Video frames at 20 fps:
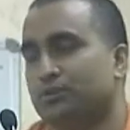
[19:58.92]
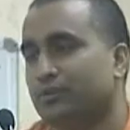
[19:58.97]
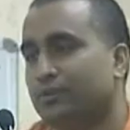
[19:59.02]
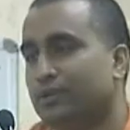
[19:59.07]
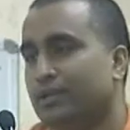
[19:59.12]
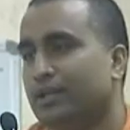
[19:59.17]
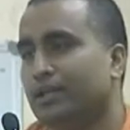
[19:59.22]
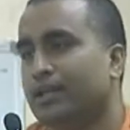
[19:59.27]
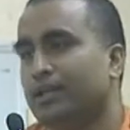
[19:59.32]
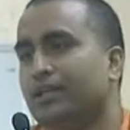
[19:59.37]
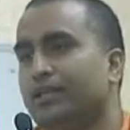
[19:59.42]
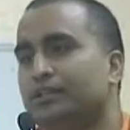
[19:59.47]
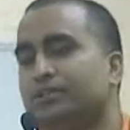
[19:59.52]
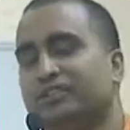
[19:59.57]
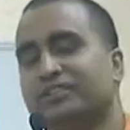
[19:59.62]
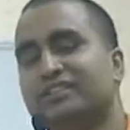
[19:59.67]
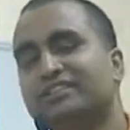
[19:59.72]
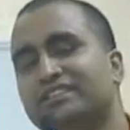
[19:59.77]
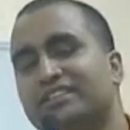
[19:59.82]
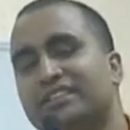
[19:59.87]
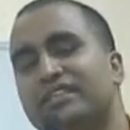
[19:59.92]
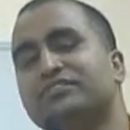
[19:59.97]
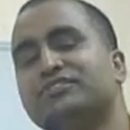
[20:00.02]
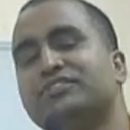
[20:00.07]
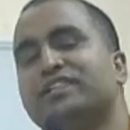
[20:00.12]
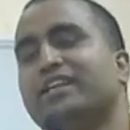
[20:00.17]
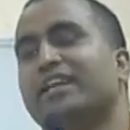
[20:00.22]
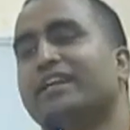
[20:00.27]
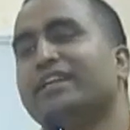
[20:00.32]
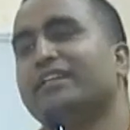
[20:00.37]
So this gives an
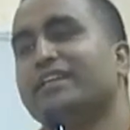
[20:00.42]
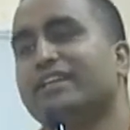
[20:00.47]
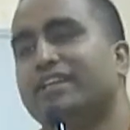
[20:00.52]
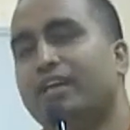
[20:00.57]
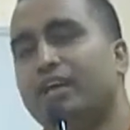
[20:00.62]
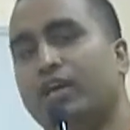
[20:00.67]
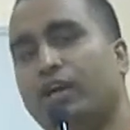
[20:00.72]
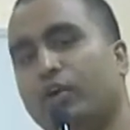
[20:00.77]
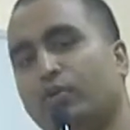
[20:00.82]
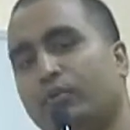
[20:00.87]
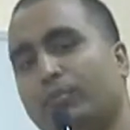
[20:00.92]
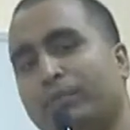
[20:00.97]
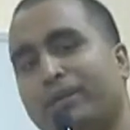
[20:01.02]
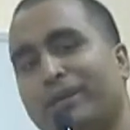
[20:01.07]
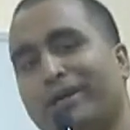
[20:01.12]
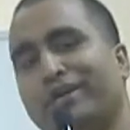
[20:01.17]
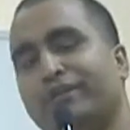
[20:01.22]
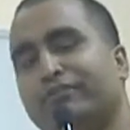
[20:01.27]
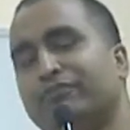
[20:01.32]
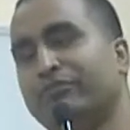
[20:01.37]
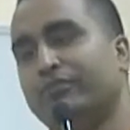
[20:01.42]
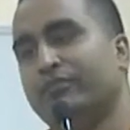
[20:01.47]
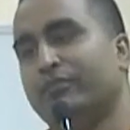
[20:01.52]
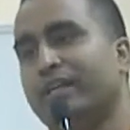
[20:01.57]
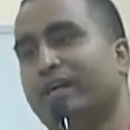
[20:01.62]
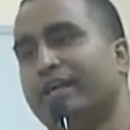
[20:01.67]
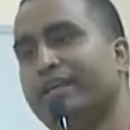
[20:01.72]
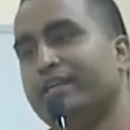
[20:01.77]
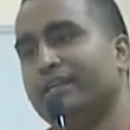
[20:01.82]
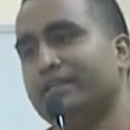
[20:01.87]
idea how powerful eye
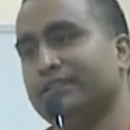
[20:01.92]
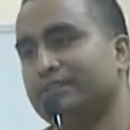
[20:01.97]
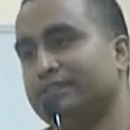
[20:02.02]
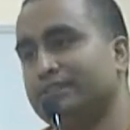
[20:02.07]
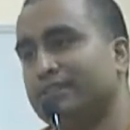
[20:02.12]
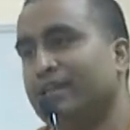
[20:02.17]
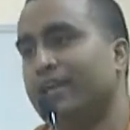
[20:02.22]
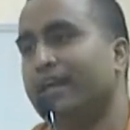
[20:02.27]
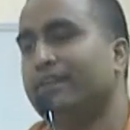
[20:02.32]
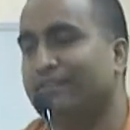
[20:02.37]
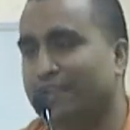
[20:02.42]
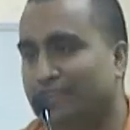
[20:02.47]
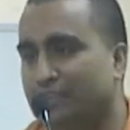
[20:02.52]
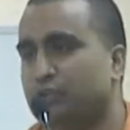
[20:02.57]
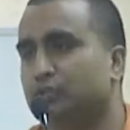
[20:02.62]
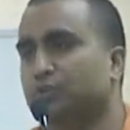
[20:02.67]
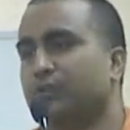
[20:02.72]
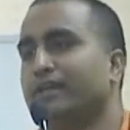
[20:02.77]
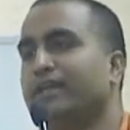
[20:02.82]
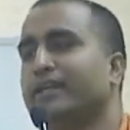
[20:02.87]
is, and that is why eye is